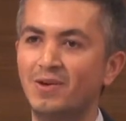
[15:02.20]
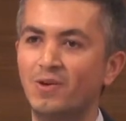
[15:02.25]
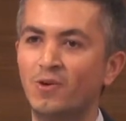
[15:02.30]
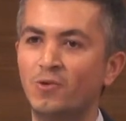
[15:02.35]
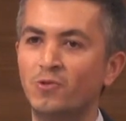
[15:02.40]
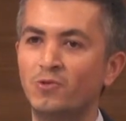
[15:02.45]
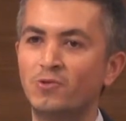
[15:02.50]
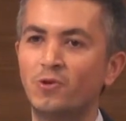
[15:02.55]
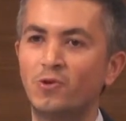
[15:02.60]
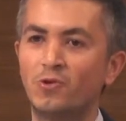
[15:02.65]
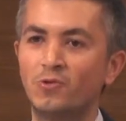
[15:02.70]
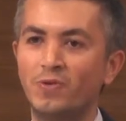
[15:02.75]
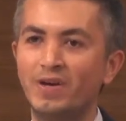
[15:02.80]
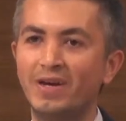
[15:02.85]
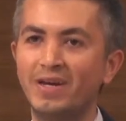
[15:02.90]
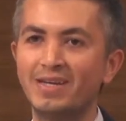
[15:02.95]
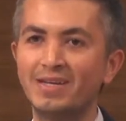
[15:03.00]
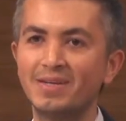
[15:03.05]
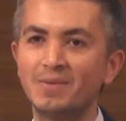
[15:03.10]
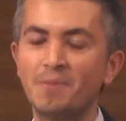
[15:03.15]
on your
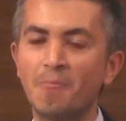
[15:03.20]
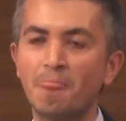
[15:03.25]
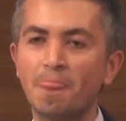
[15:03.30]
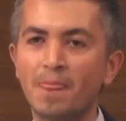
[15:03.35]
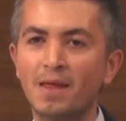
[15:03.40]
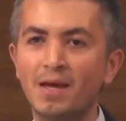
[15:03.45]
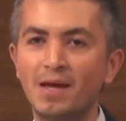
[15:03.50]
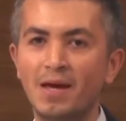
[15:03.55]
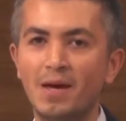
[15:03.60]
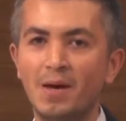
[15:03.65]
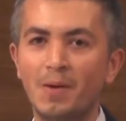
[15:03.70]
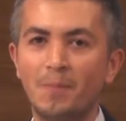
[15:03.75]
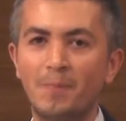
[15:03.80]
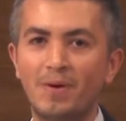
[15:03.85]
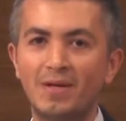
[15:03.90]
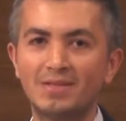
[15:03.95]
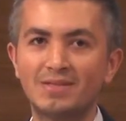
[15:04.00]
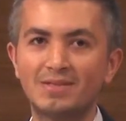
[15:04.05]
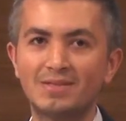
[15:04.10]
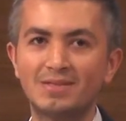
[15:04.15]
way.
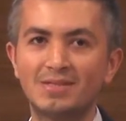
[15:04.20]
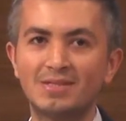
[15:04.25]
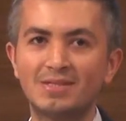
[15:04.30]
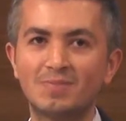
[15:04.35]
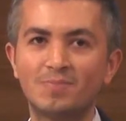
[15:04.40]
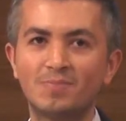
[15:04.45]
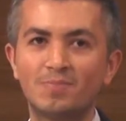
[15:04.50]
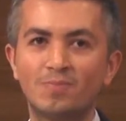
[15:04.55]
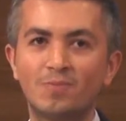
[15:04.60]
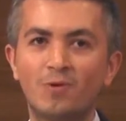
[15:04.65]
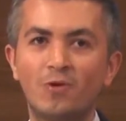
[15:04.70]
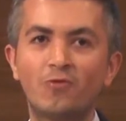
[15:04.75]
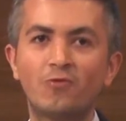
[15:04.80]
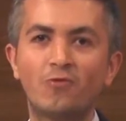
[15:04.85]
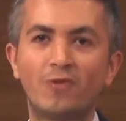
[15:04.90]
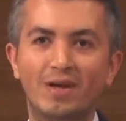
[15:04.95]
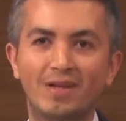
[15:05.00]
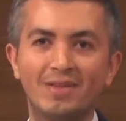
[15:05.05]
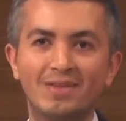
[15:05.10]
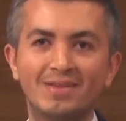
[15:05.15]
But it's more
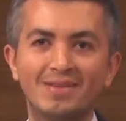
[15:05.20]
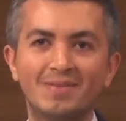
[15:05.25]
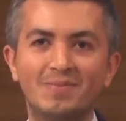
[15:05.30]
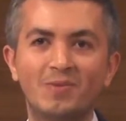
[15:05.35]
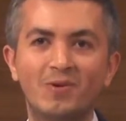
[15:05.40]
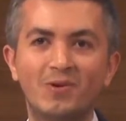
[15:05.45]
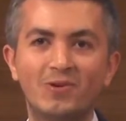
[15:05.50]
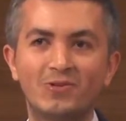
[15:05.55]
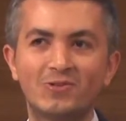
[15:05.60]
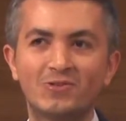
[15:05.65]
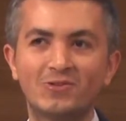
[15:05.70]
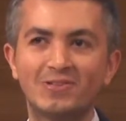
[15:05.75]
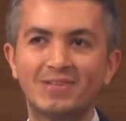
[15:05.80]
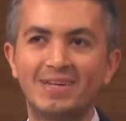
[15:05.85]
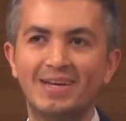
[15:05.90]
fun, more